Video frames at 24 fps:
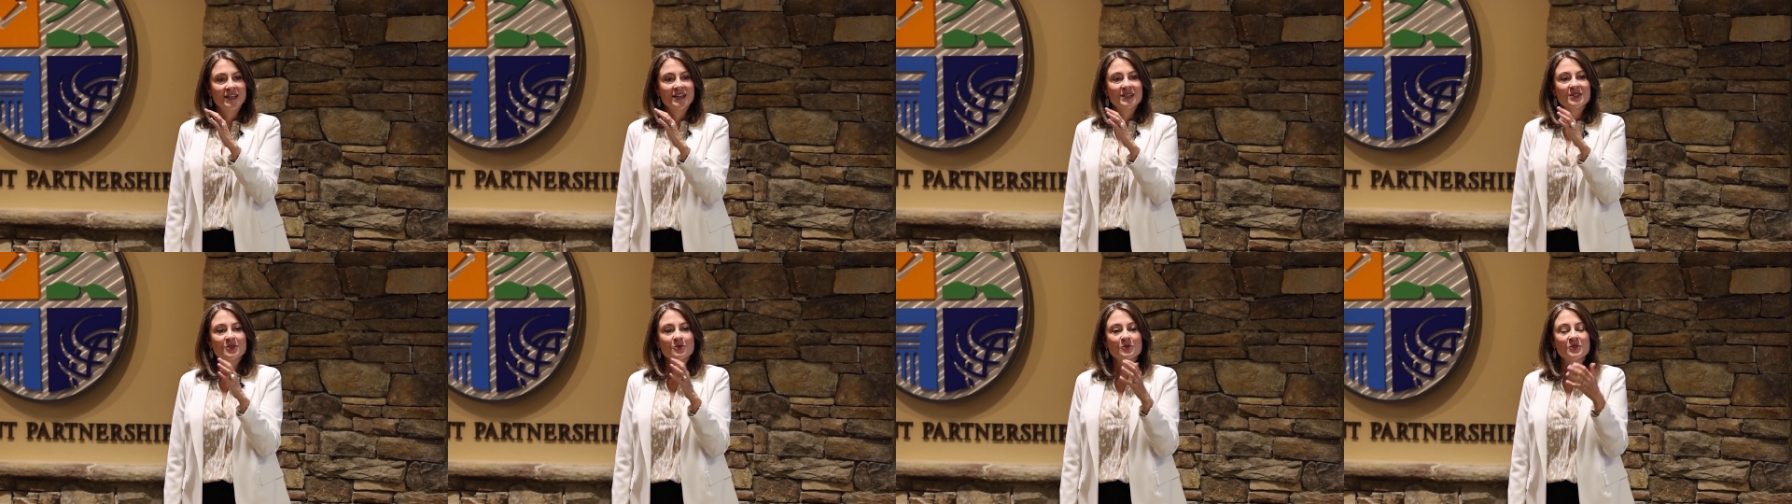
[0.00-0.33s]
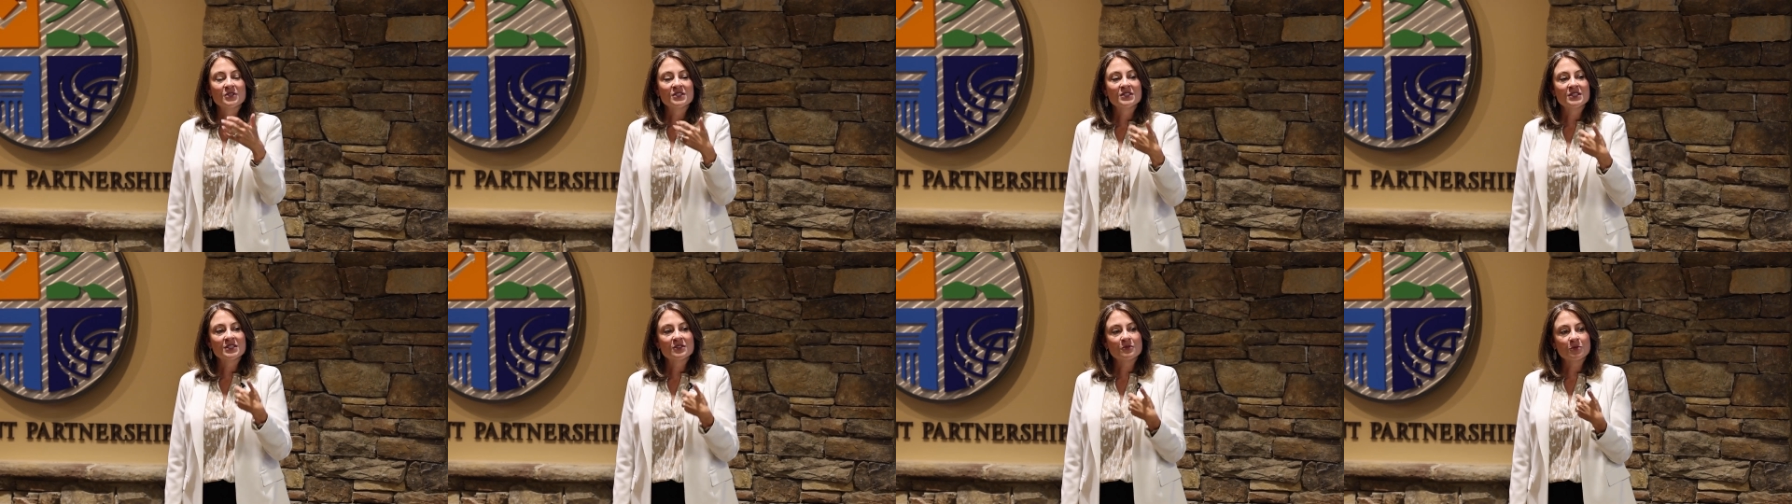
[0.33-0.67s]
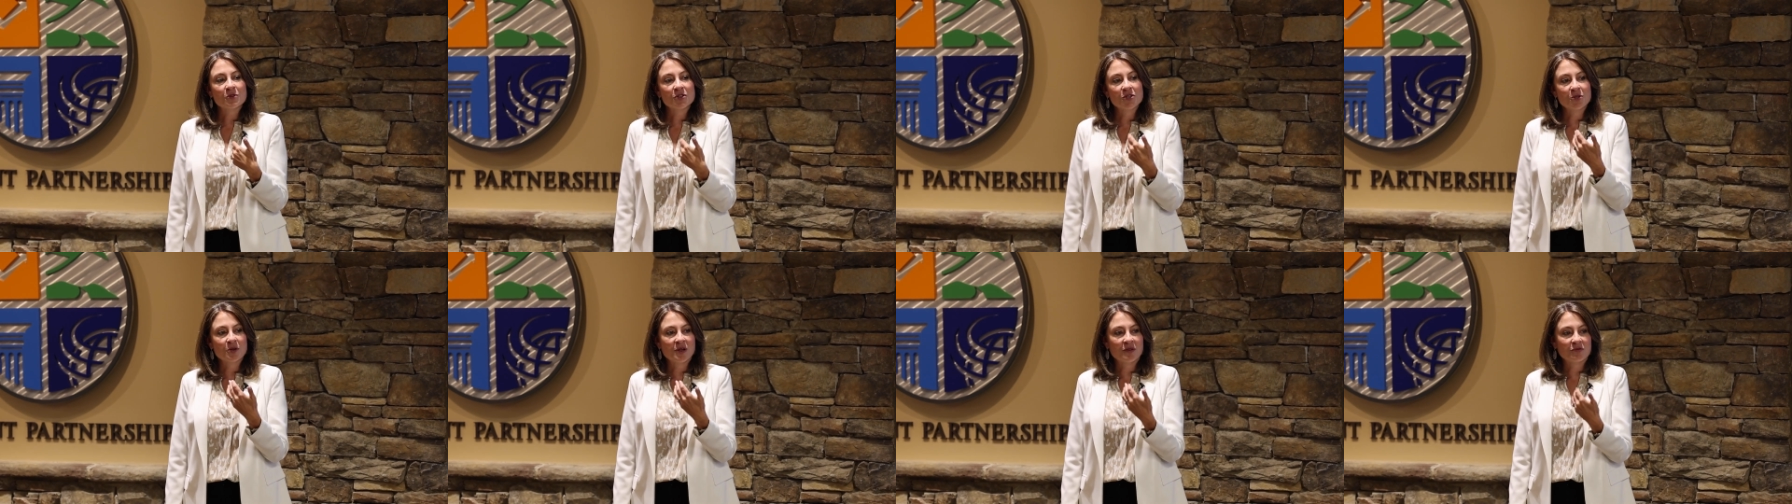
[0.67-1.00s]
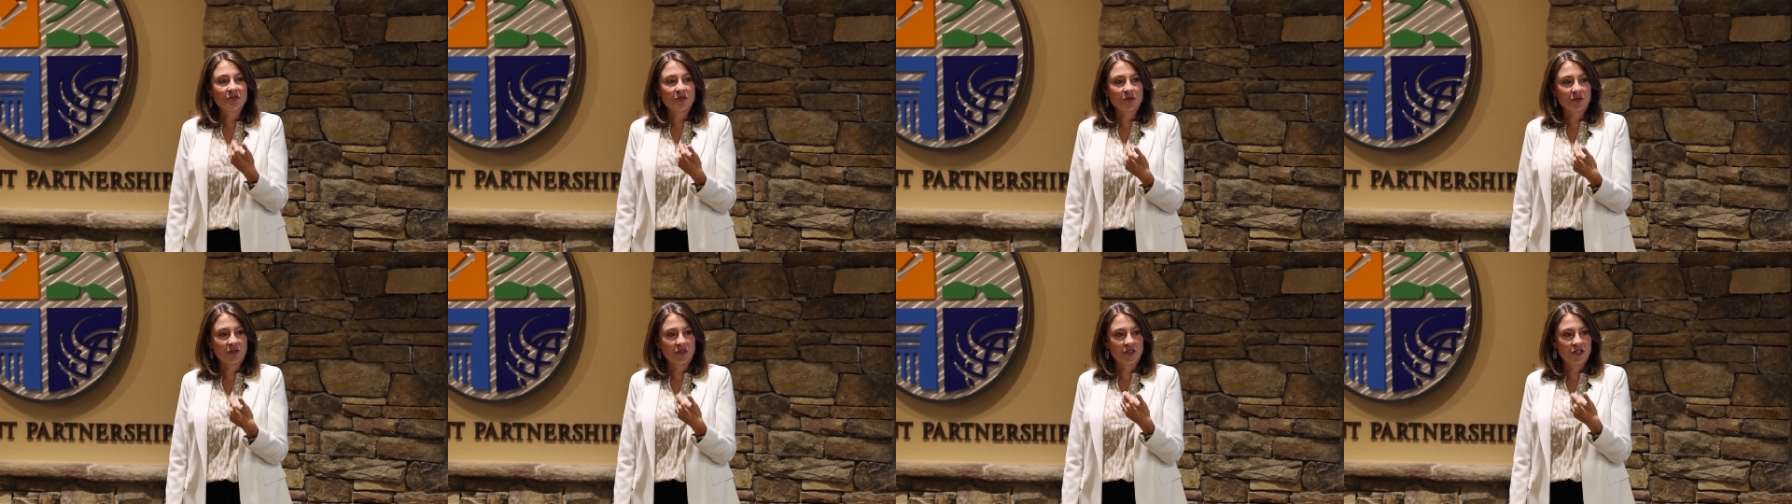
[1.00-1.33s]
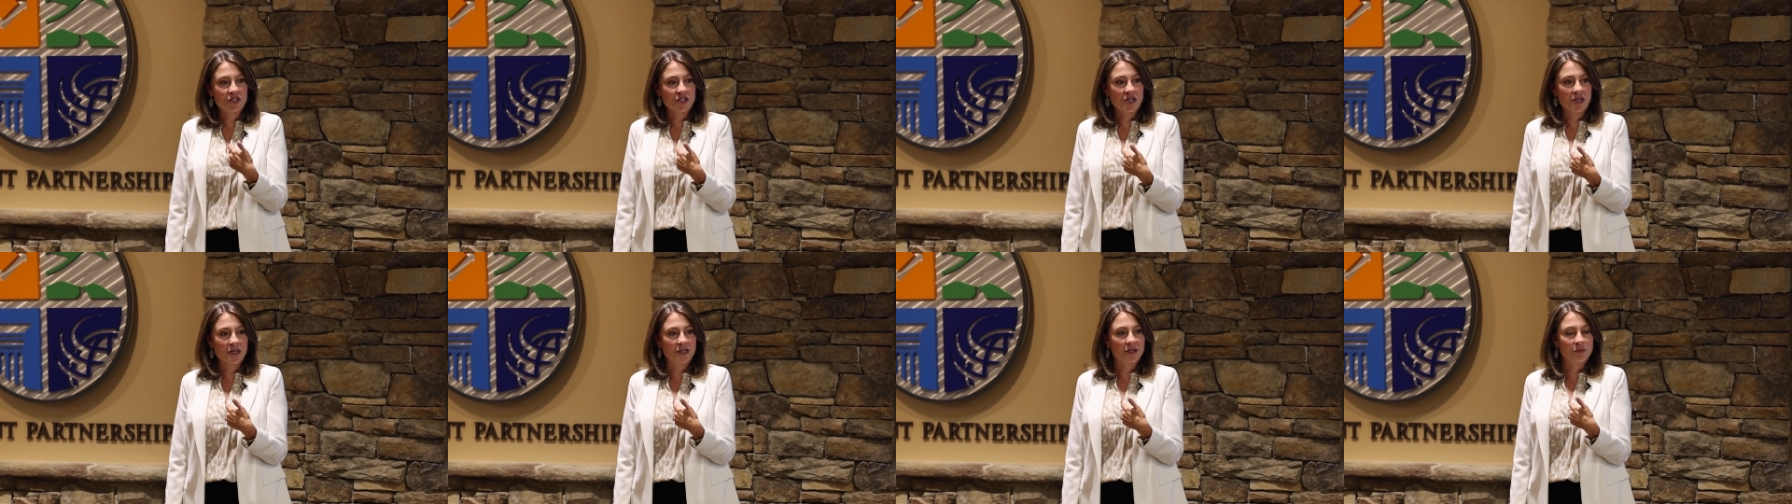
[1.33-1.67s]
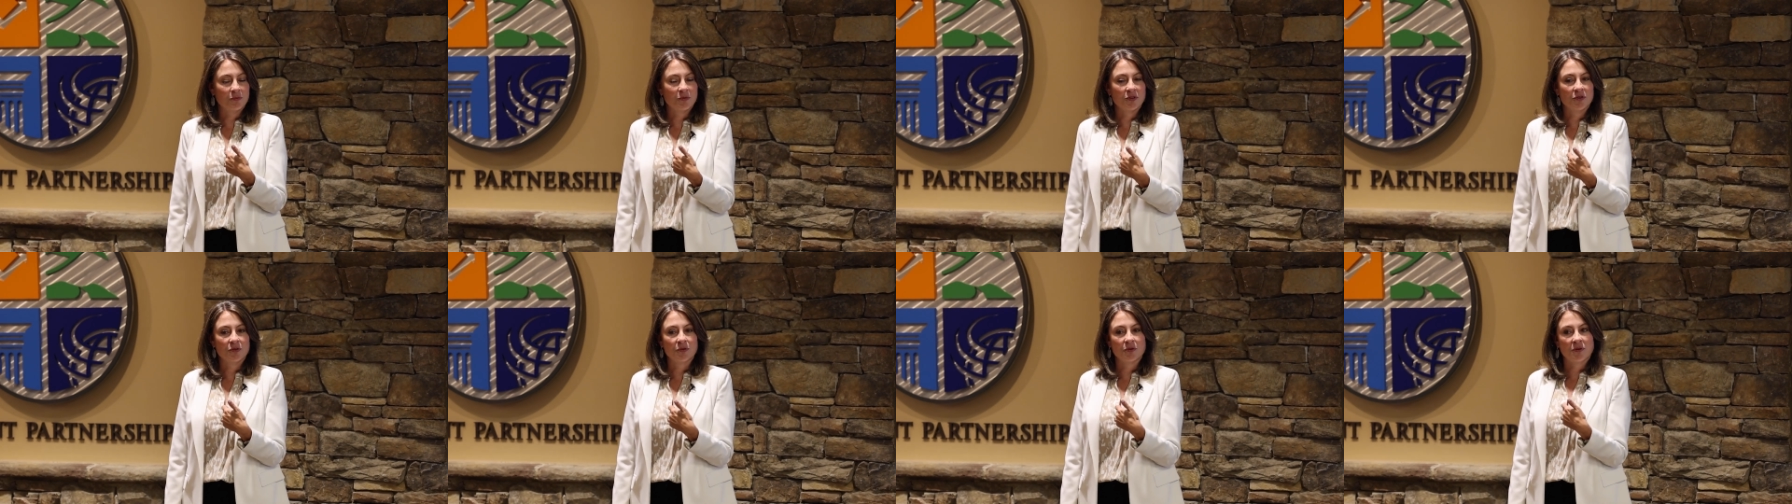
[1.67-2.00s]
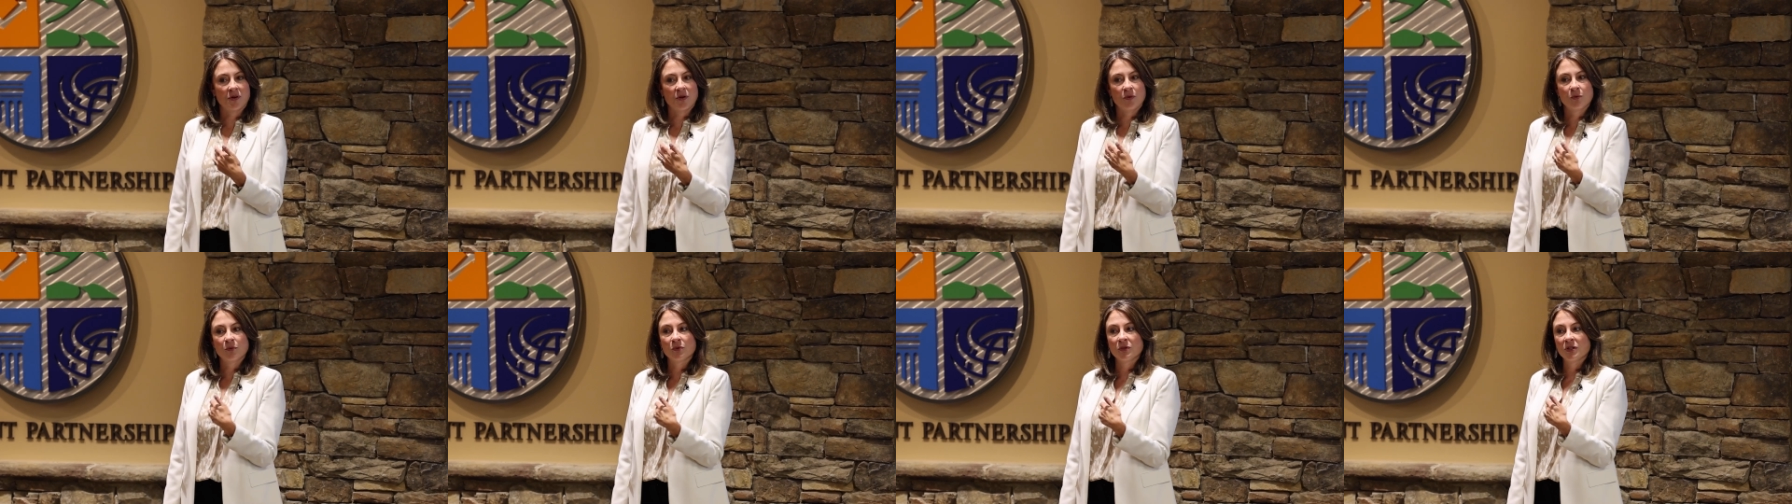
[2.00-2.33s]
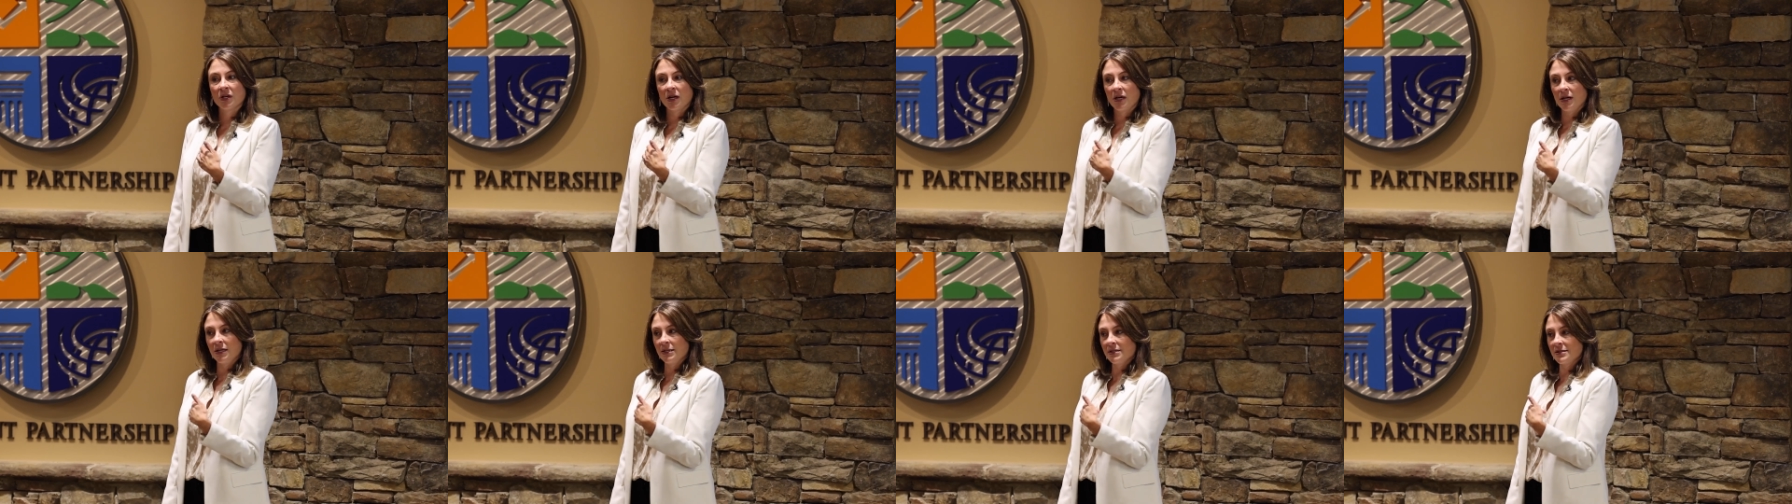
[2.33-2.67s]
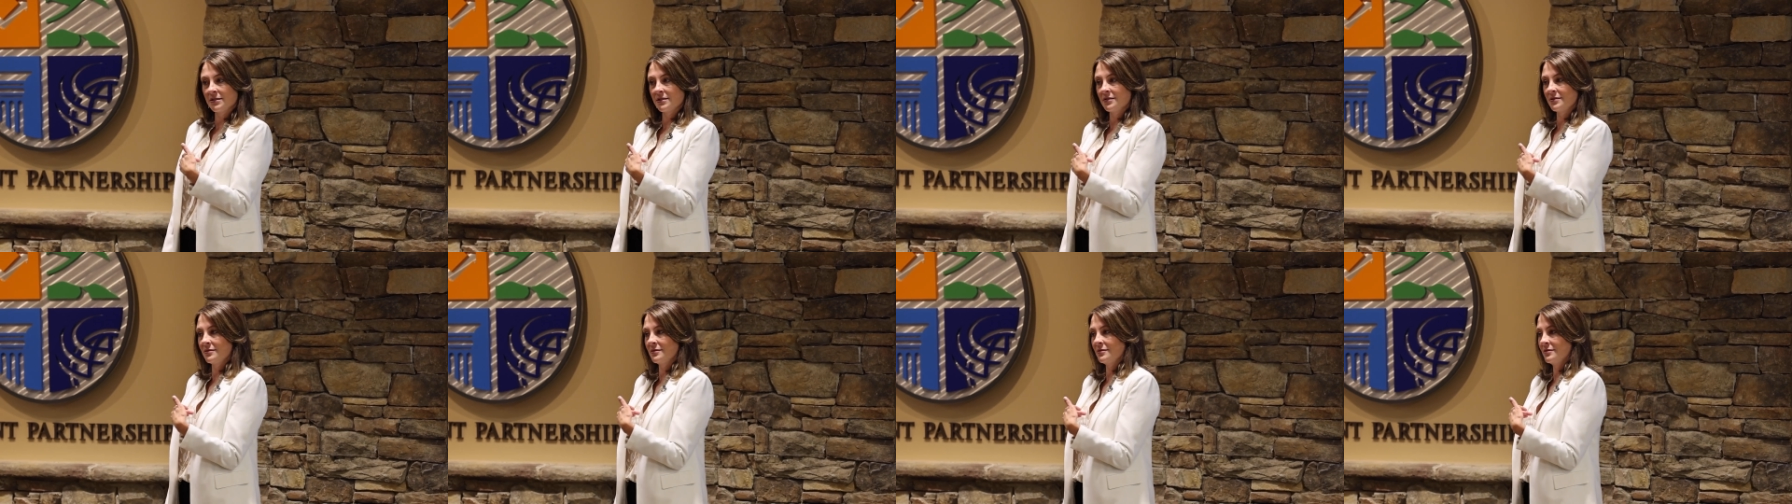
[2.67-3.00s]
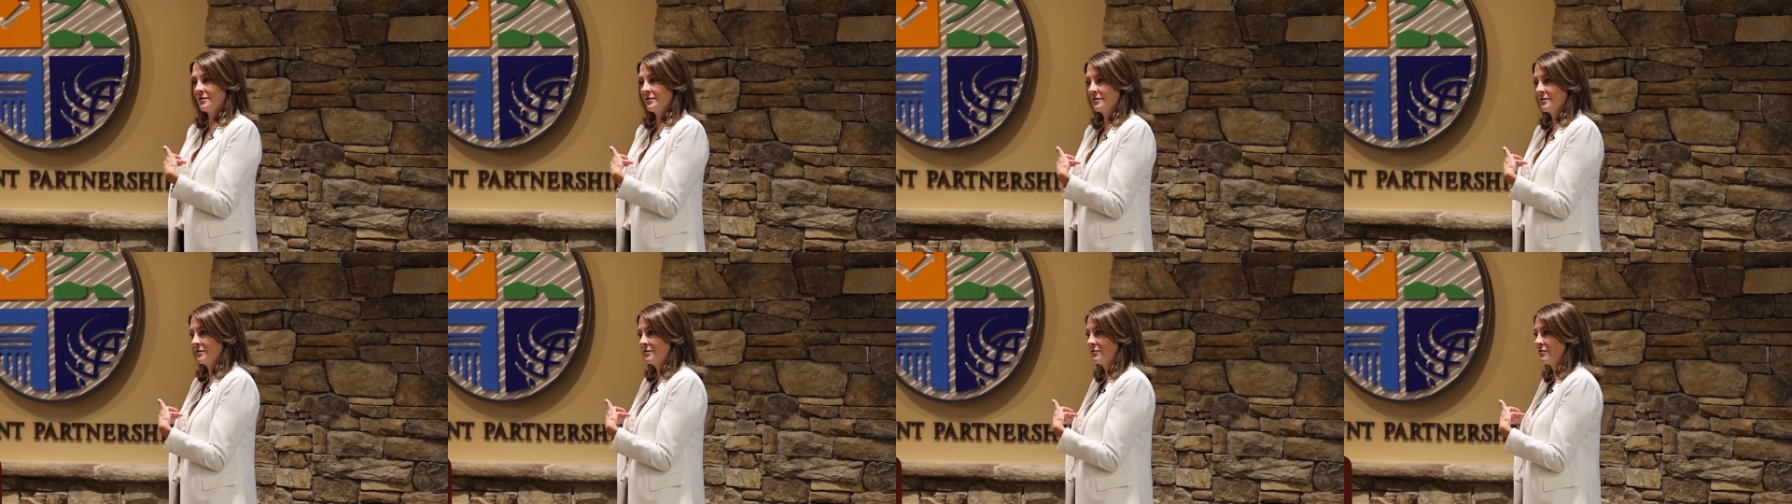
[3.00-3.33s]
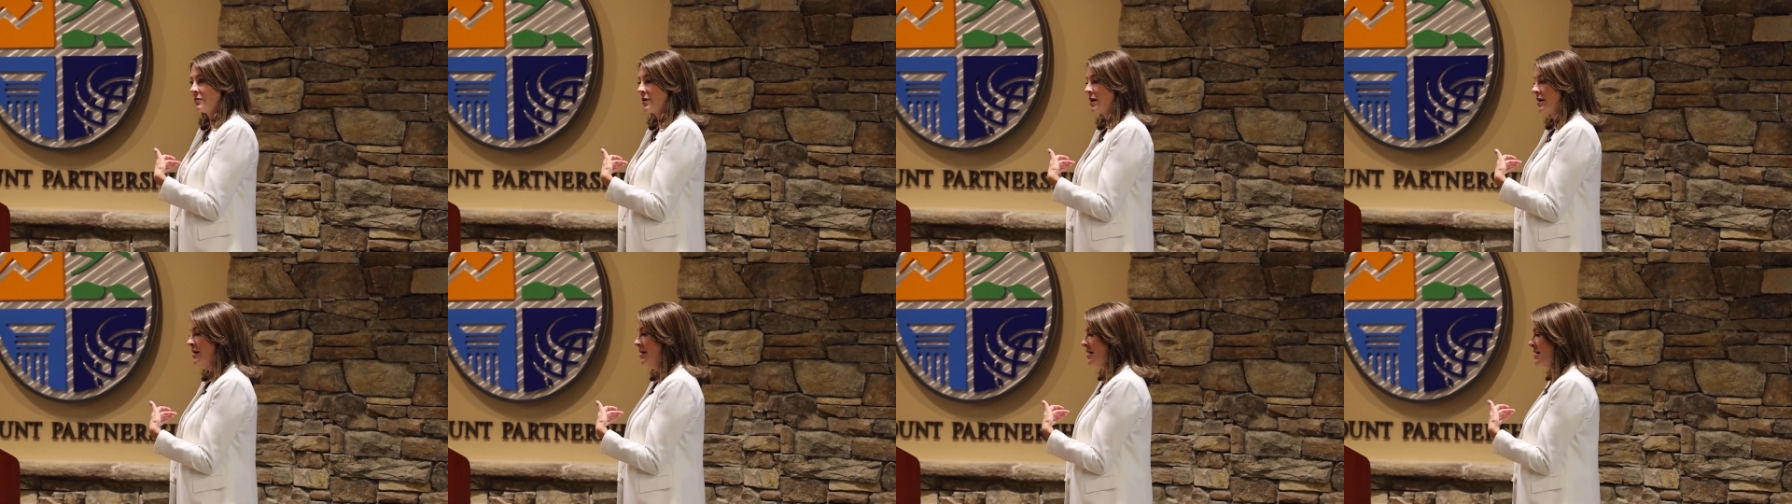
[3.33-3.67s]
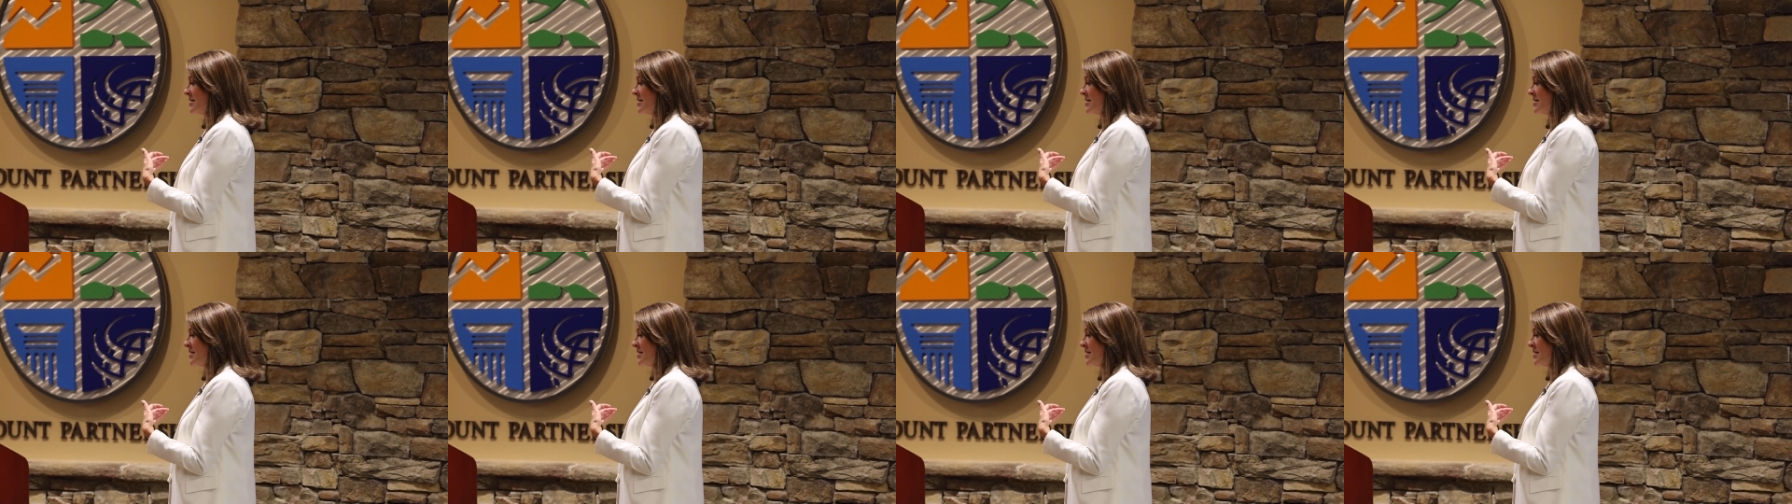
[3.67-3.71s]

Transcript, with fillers: So this is where you have to really check in with your own gut, right?